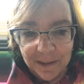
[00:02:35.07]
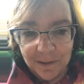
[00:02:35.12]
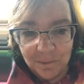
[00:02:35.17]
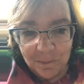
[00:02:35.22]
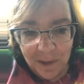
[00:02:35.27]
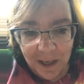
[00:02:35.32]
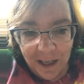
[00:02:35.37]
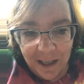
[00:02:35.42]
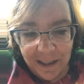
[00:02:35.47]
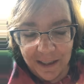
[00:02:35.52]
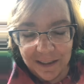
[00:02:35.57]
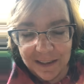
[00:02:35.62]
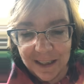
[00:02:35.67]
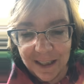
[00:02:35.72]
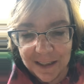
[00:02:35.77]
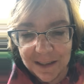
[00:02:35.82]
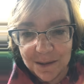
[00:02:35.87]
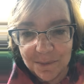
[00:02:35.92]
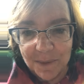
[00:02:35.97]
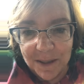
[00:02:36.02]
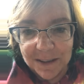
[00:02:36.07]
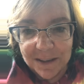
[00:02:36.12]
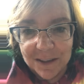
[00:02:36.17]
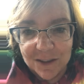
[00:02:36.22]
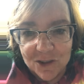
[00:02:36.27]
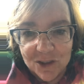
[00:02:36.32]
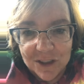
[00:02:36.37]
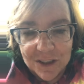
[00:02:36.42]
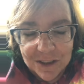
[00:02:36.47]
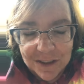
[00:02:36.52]
my text
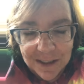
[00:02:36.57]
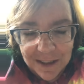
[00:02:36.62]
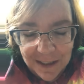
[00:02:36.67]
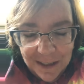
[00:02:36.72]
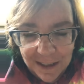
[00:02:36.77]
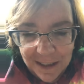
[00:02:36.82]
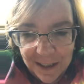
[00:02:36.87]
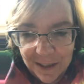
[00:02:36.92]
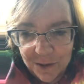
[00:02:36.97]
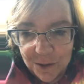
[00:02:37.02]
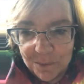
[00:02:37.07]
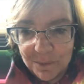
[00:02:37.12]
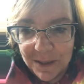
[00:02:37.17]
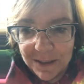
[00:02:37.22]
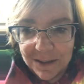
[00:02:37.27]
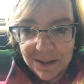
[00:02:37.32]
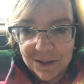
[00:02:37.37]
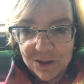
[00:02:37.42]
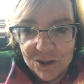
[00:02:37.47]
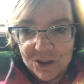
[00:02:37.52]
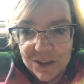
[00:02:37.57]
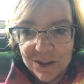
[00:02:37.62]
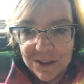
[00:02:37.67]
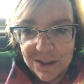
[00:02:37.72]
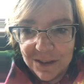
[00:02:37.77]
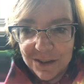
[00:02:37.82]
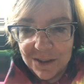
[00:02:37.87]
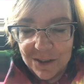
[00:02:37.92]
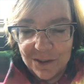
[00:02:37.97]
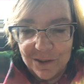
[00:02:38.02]
messages and any other
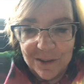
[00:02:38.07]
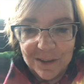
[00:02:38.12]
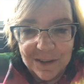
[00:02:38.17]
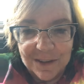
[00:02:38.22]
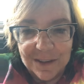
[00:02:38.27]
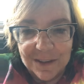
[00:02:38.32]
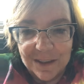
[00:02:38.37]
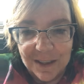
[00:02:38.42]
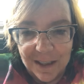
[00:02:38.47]
messages as soon as,